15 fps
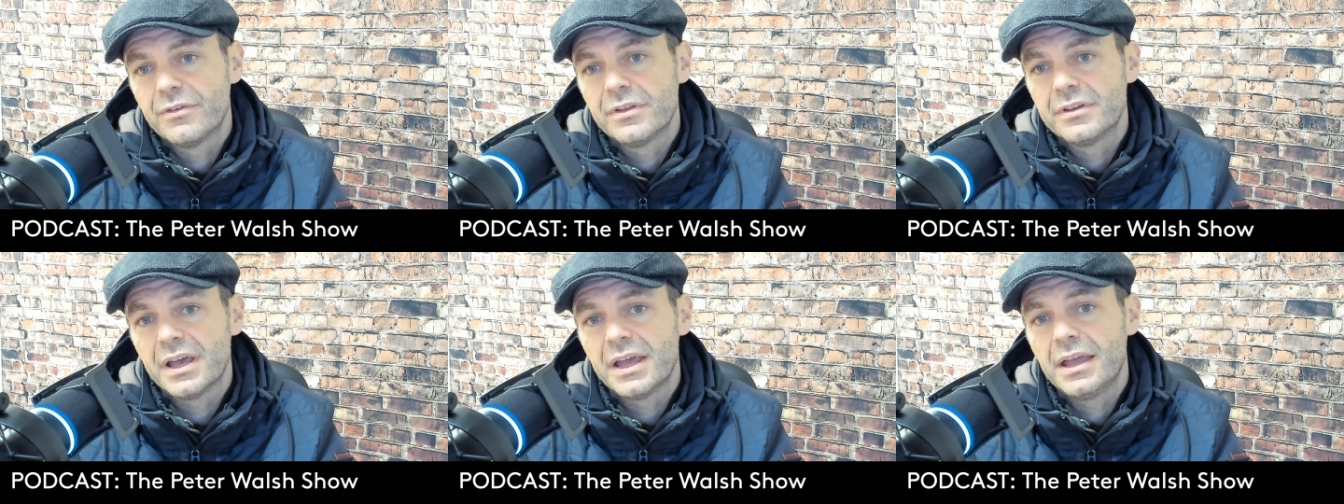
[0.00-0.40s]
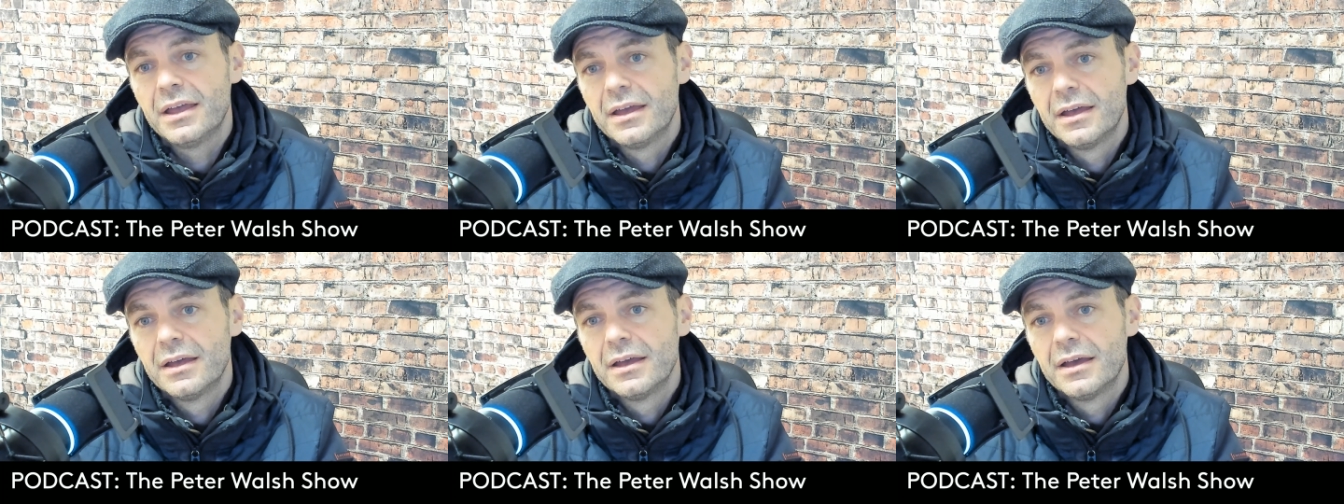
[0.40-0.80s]
day.
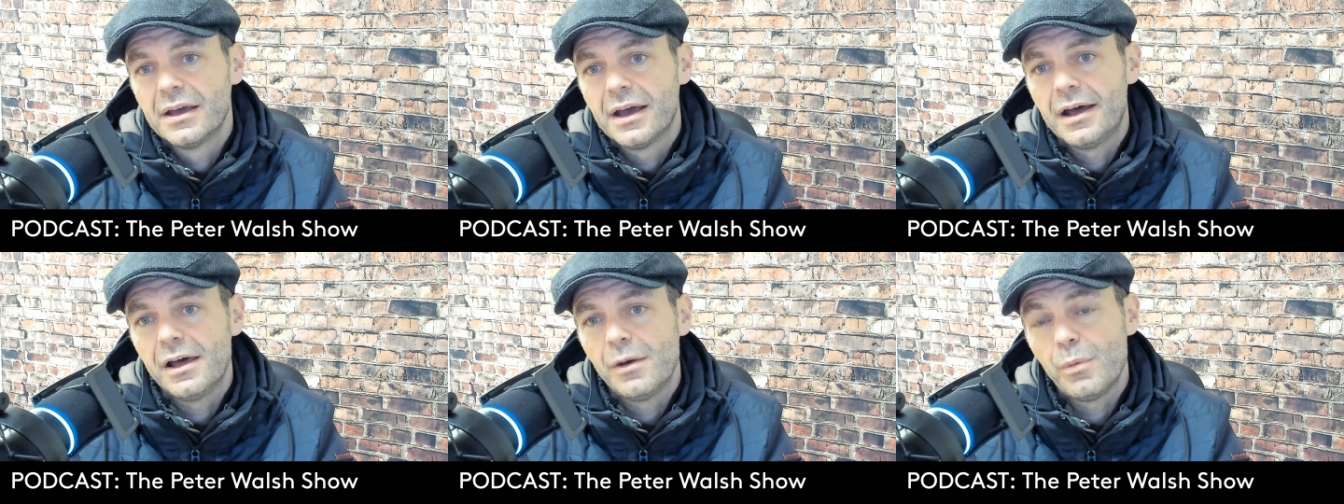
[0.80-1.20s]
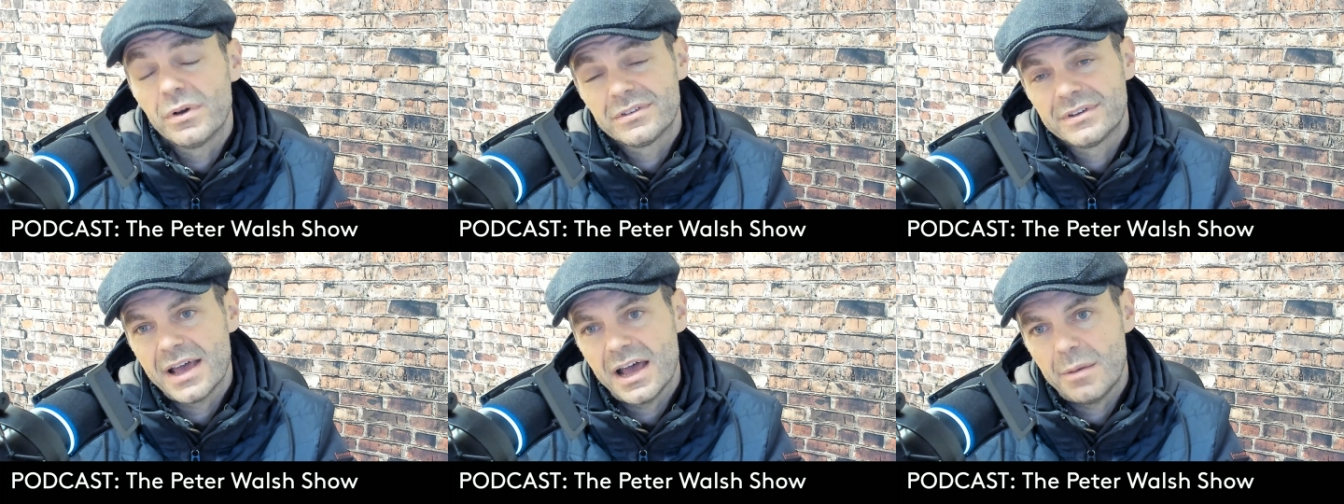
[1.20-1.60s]
And I wasn't
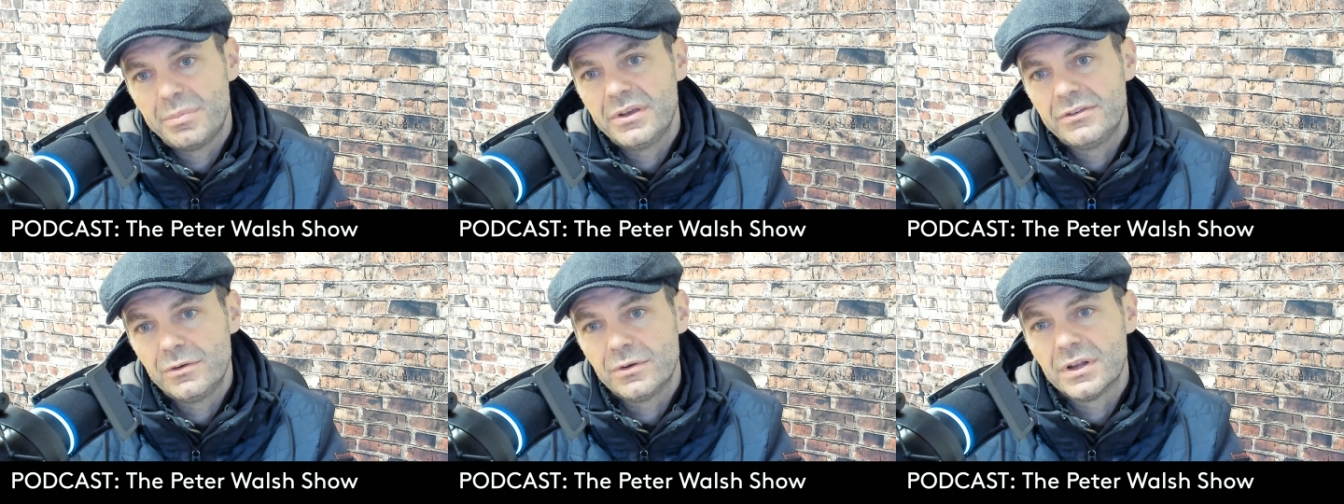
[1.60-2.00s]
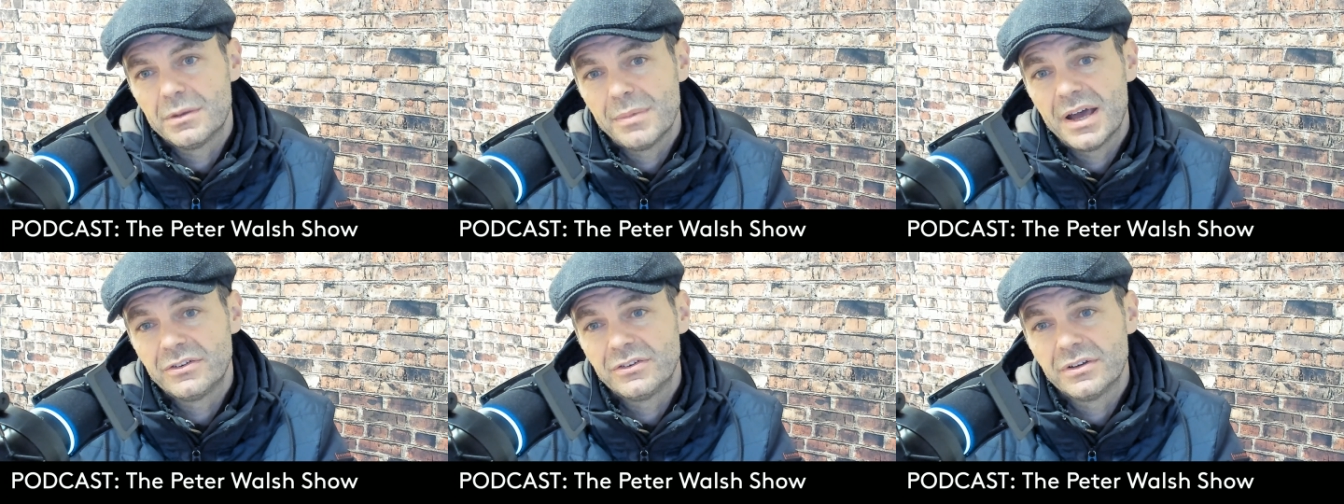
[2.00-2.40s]
happy, as you can
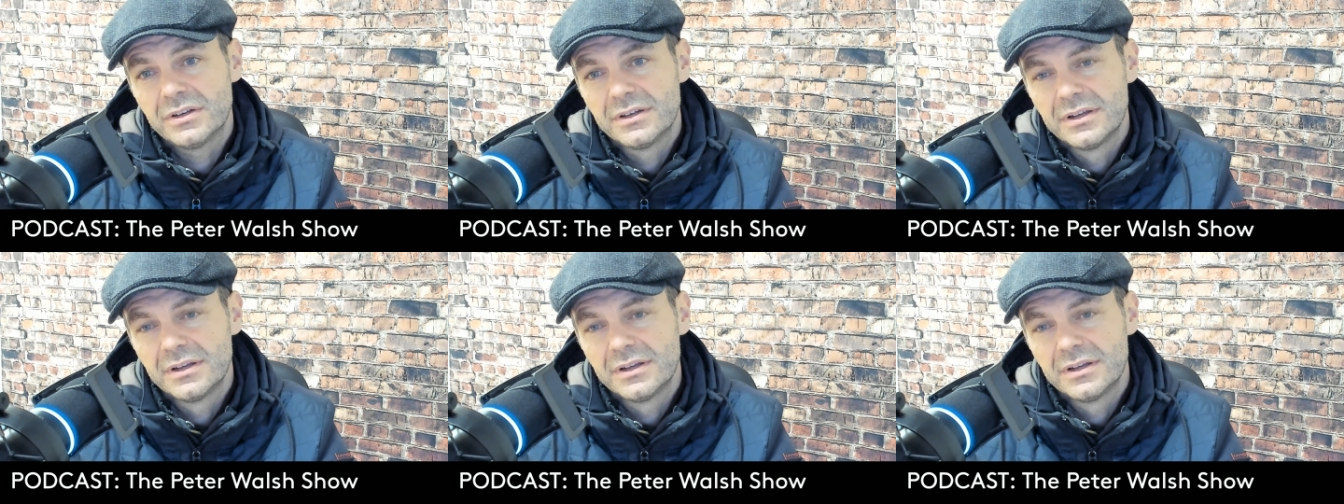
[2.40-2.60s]
imagine.